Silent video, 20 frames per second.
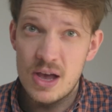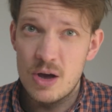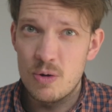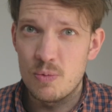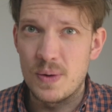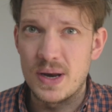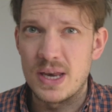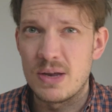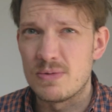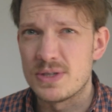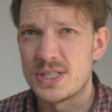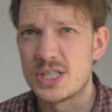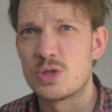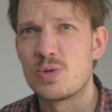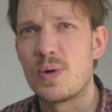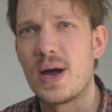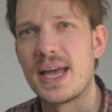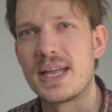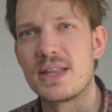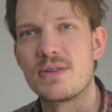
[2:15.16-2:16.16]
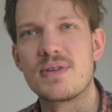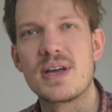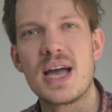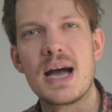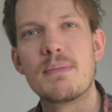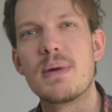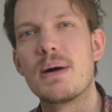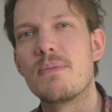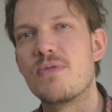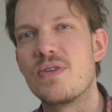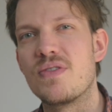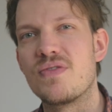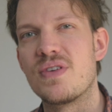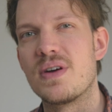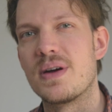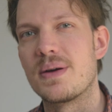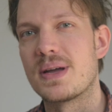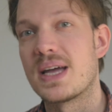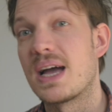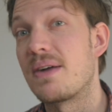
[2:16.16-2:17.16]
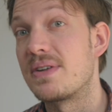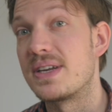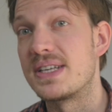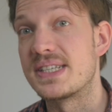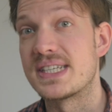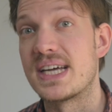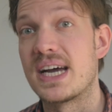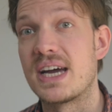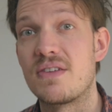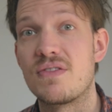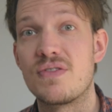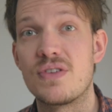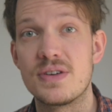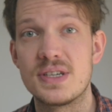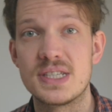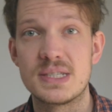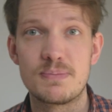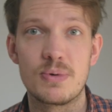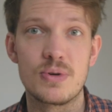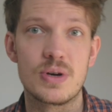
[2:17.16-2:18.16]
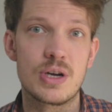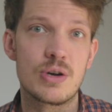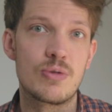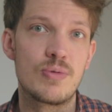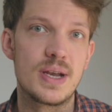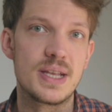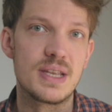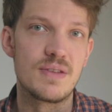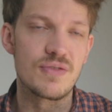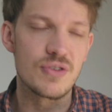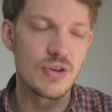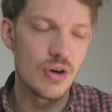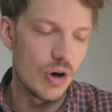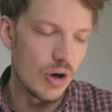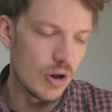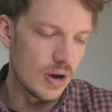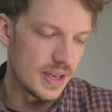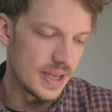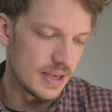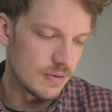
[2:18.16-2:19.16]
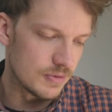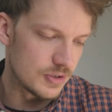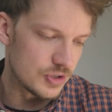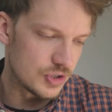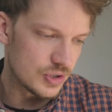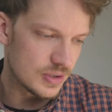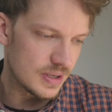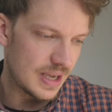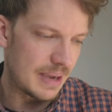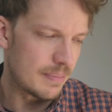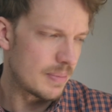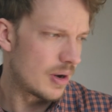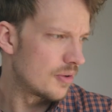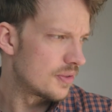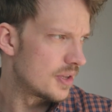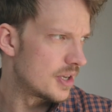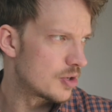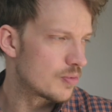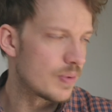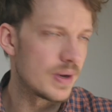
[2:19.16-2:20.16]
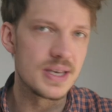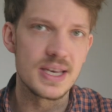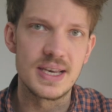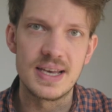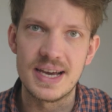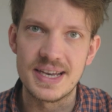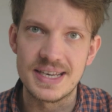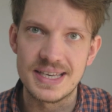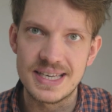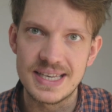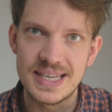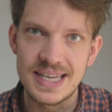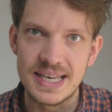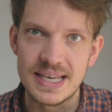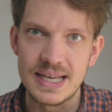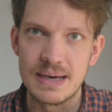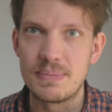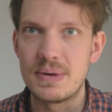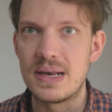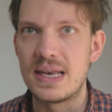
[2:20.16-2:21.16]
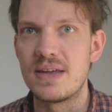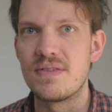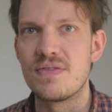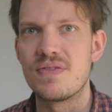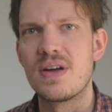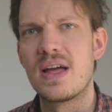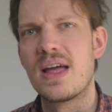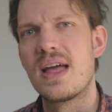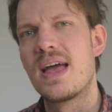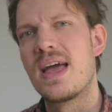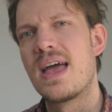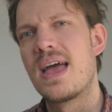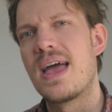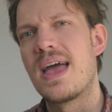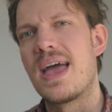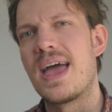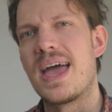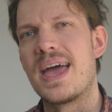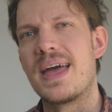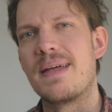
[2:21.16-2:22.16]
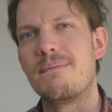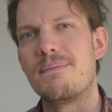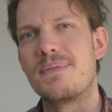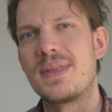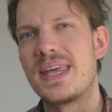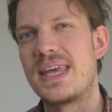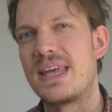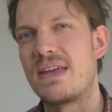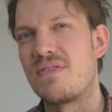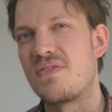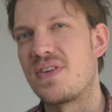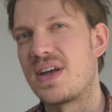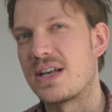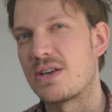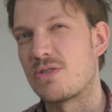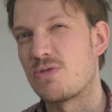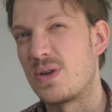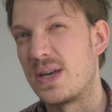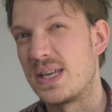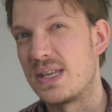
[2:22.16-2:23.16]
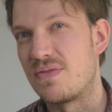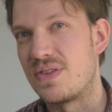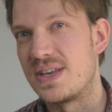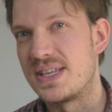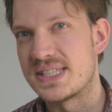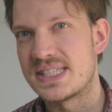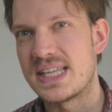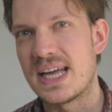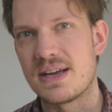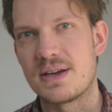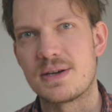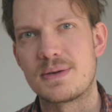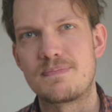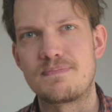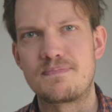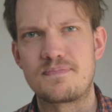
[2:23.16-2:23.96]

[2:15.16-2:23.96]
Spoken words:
when he was trying to come up with a cover design for his book Creative Calling, which came out in 2019, I believe, and he felt creatively stuck.